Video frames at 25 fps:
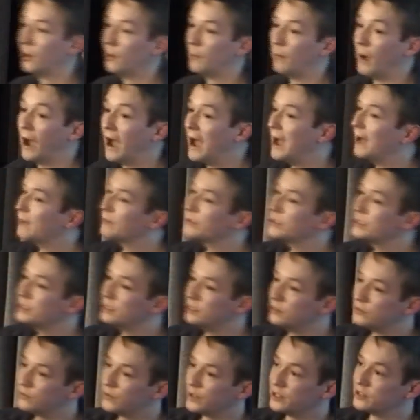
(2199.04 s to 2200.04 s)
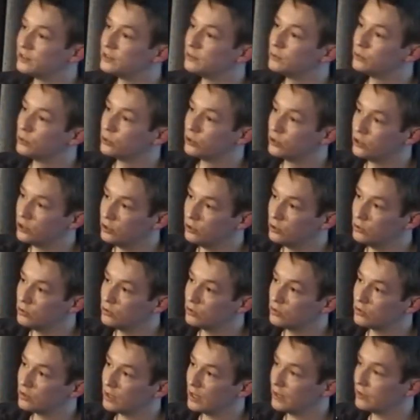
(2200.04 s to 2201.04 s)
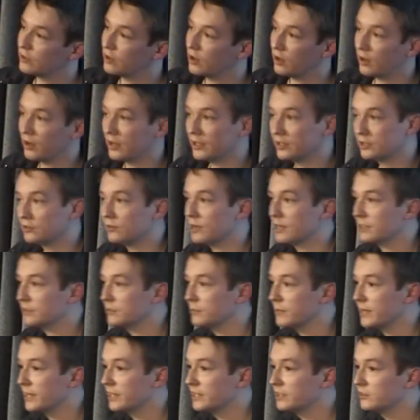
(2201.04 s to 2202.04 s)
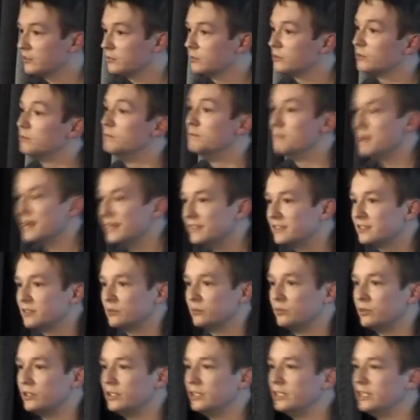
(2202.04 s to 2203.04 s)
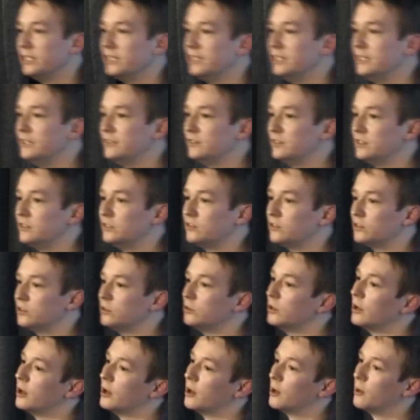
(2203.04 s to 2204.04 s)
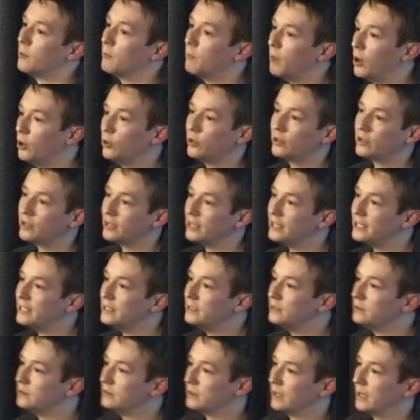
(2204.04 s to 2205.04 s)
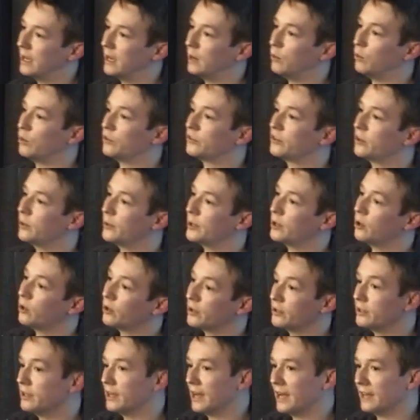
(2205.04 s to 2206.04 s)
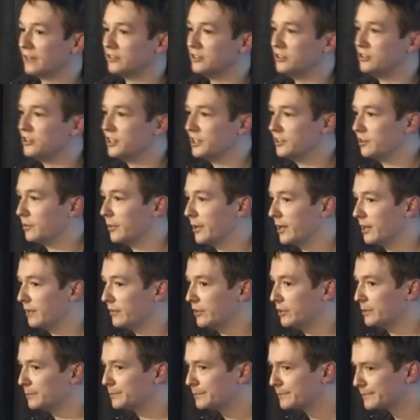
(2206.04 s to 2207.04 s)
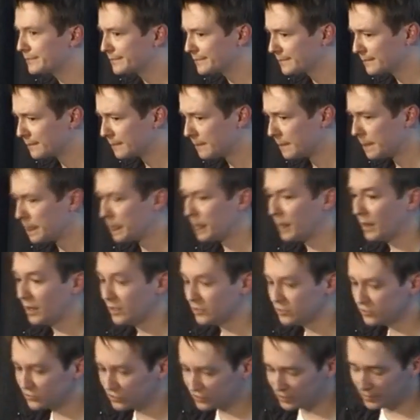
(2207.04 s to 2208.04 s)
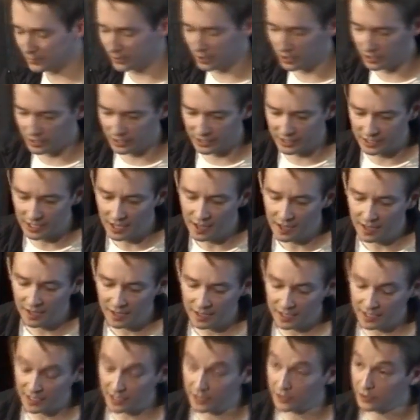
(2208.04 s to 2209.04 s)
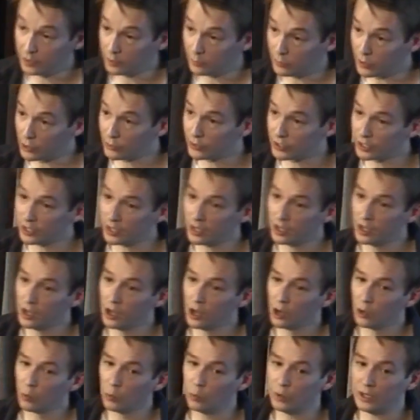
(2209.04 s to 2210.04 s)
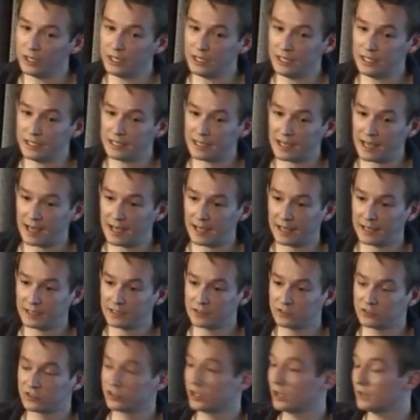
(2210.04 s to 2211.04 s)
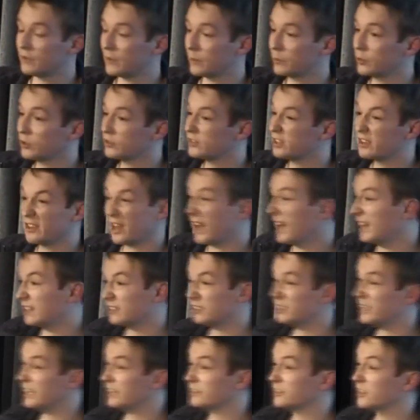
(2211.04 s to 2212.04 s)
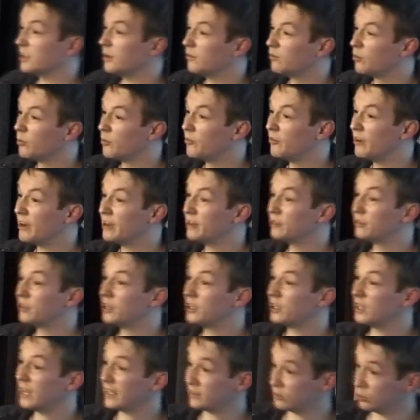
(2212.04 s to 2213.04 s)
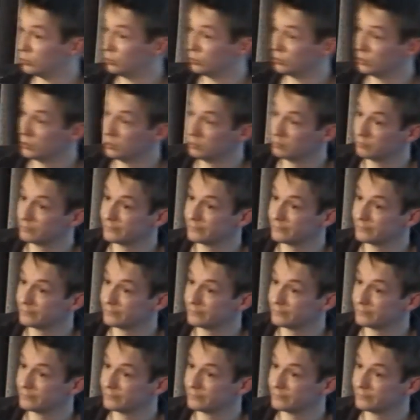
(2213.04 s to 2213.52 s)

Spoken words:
But having these very simple queues as our interaction mechanisms makes it really easy to poke in at what's going on and actually change the behavior. Similarly, in the broker, we can serve up content that actually hasn't come from a renderer at all.